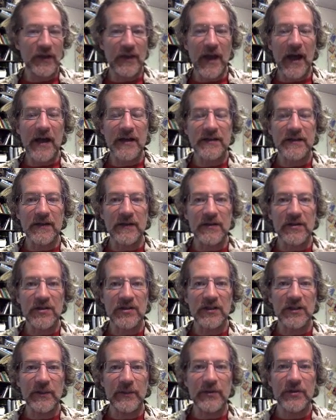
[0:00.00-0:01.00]
at that in the
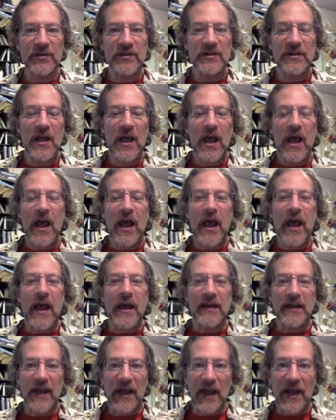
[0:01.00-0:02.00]
syllabus,
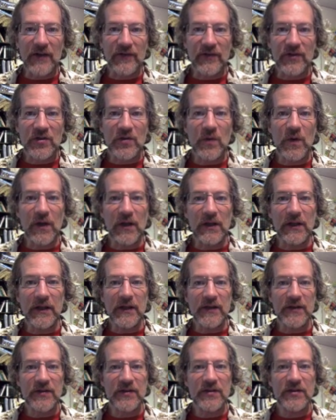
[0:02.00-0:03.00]
and Canvas will
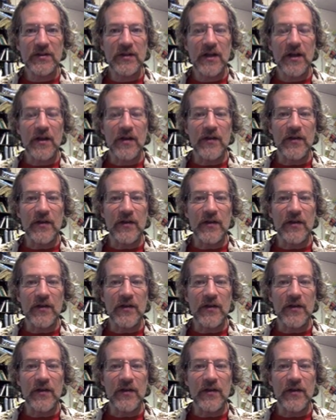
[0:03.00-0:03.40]
list